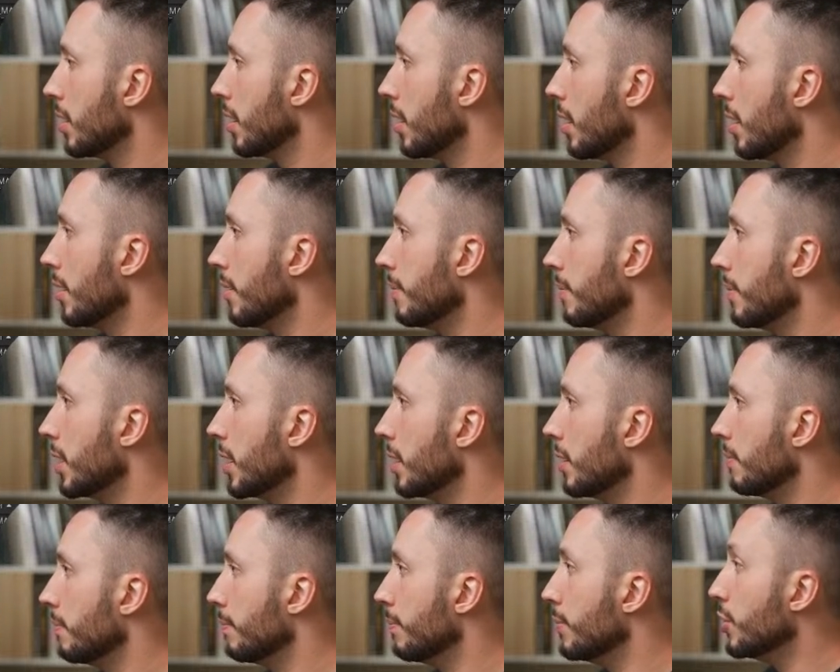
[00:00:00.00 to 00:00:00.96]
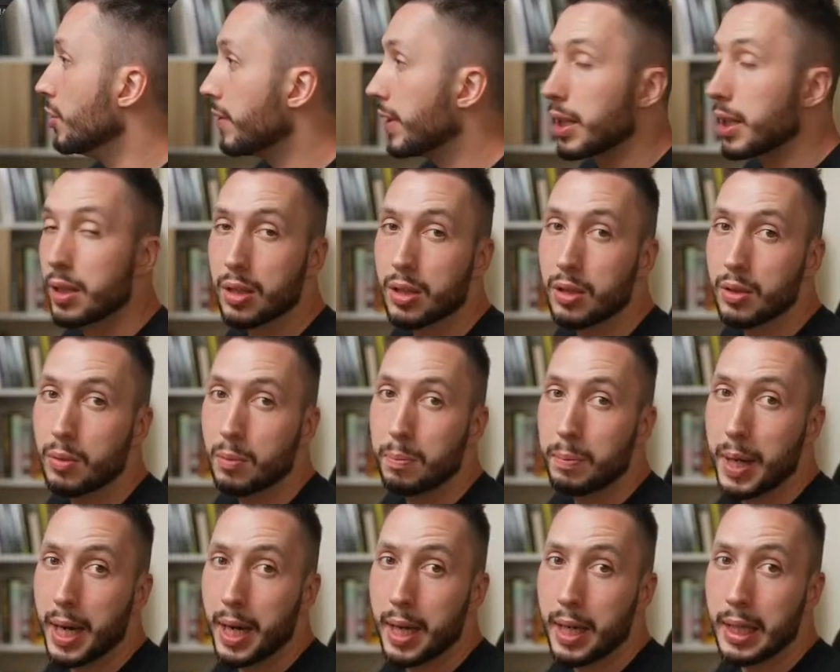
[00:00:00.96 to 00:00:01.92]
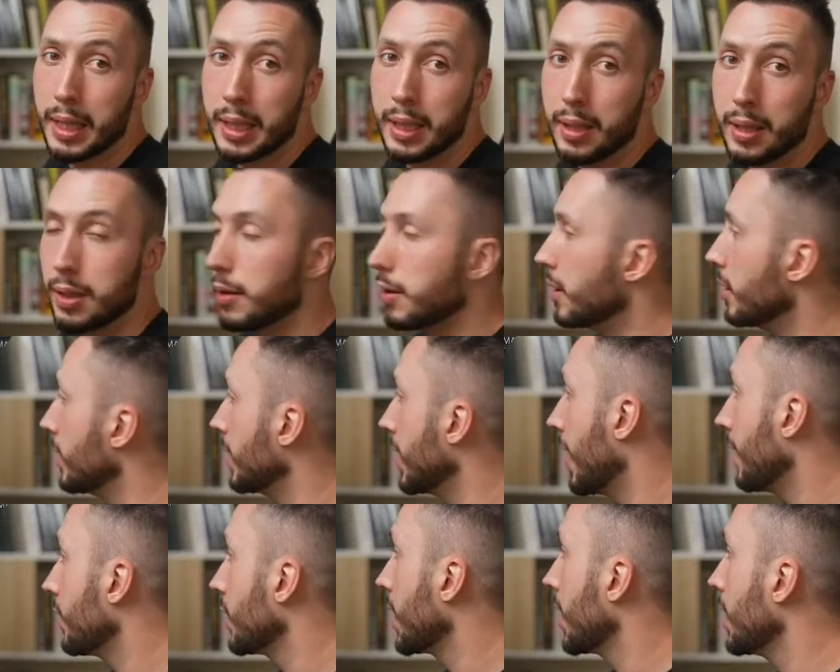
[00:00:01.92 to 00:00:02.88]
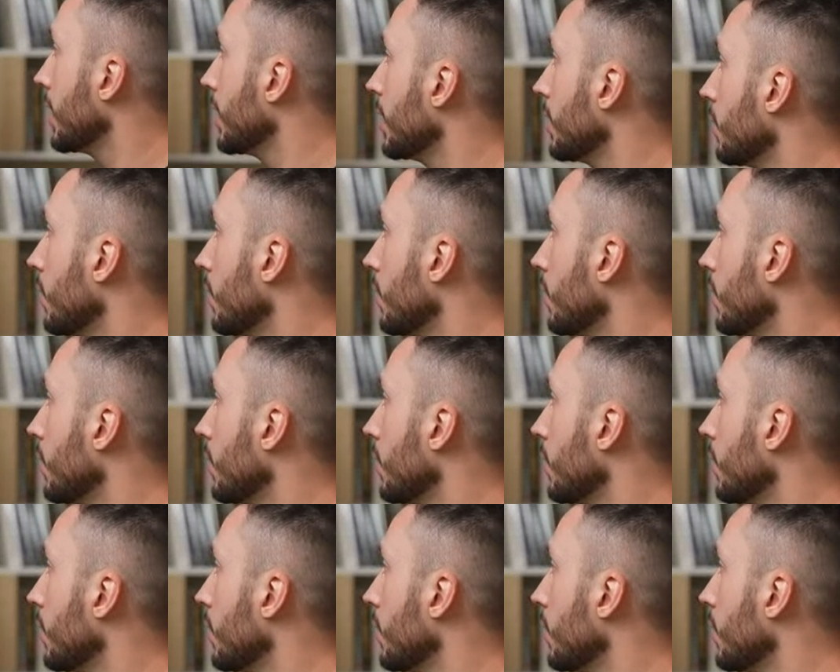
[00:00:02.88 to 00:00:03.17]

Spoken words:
move it by navigating